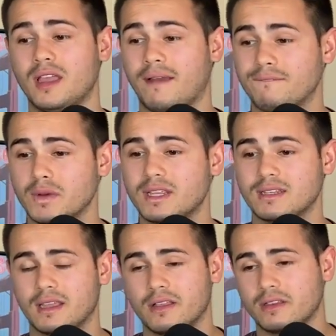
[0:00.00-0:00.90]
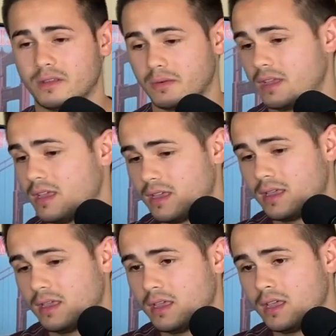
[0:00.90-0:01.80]
I'm freaking telling you.
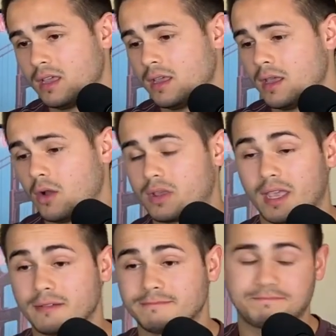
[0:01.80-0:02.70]
Okay.